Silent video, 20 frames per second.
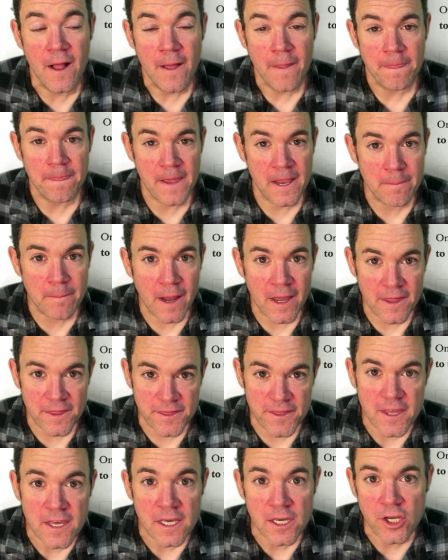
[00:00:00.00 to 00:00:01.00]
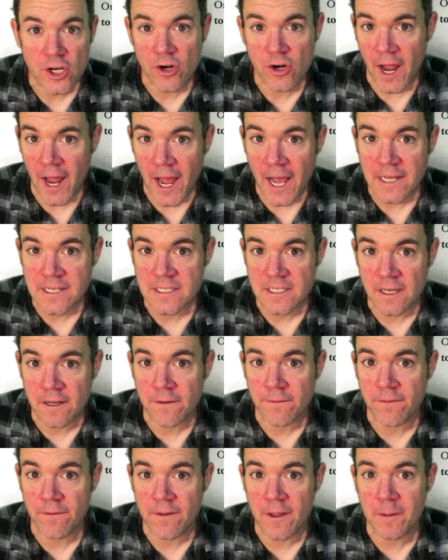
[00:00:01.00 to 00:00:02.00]
they might think you're asking
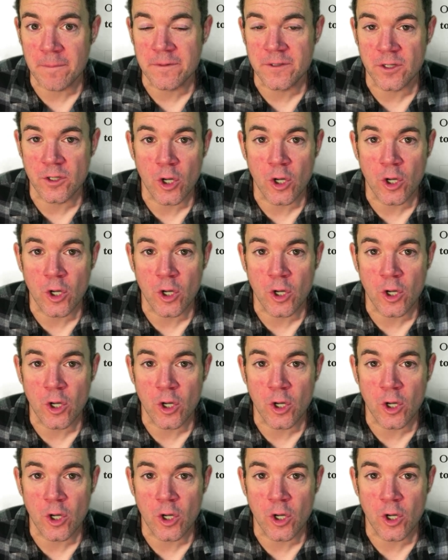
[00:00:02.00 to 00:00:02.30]
for them to